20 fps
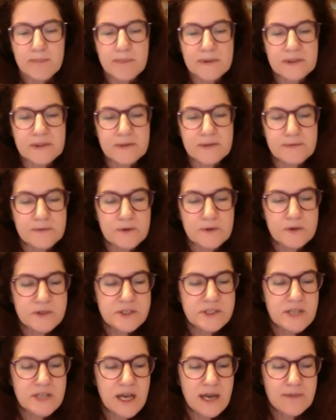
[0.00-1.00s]
But the
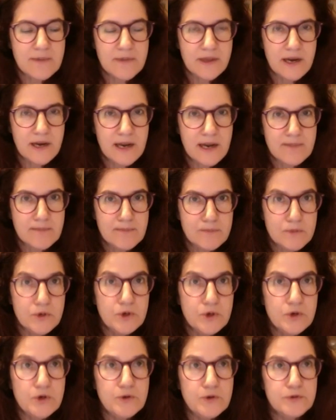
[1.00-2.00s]
first time that I
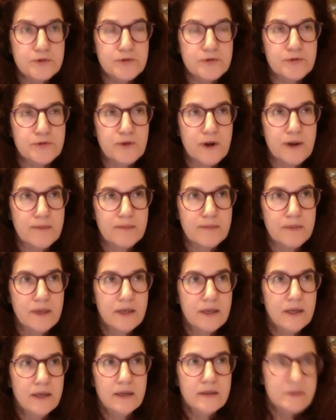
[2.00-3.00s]
moved from
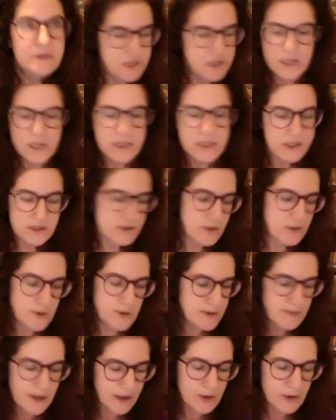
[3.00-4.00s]
just
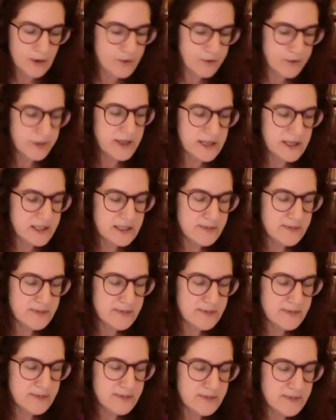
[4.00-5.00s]
doing my own things in
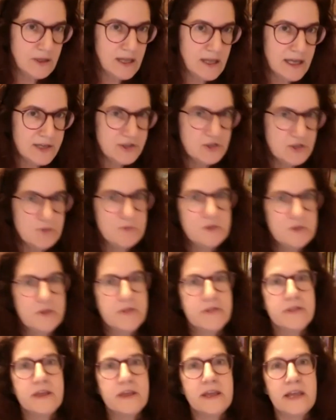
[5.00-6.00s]
my own classroom to
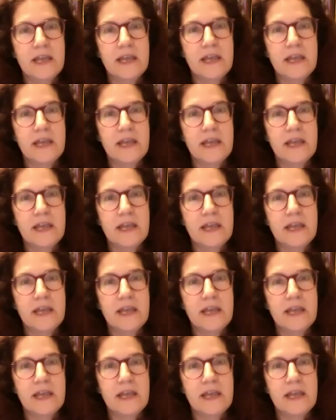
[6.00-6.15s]
thinking